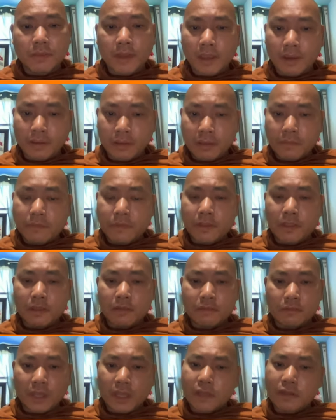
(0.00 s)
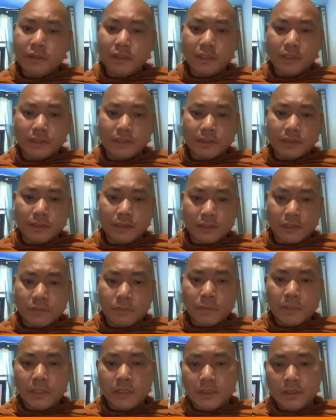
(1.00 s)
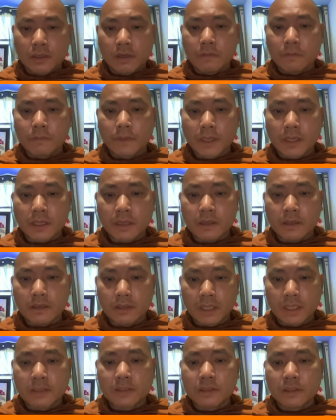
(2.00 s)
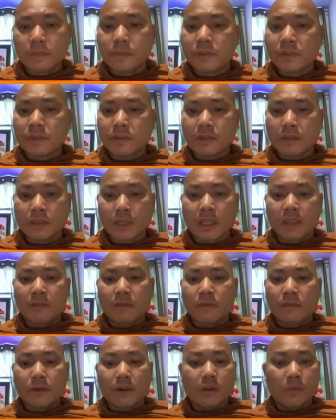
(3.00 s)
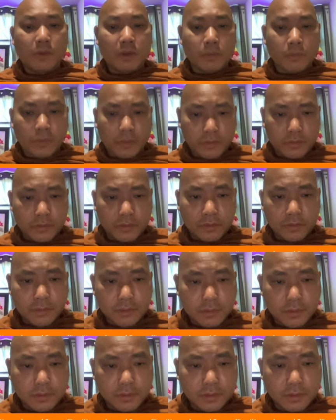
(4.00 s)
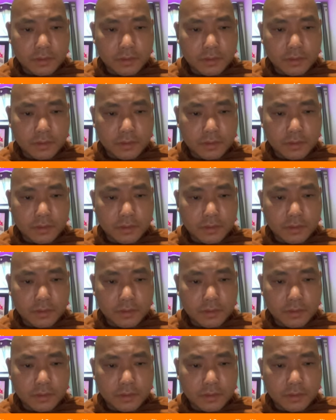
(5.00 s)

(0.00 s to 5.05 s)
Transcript: biographical writing speak of an exceptional life of a person,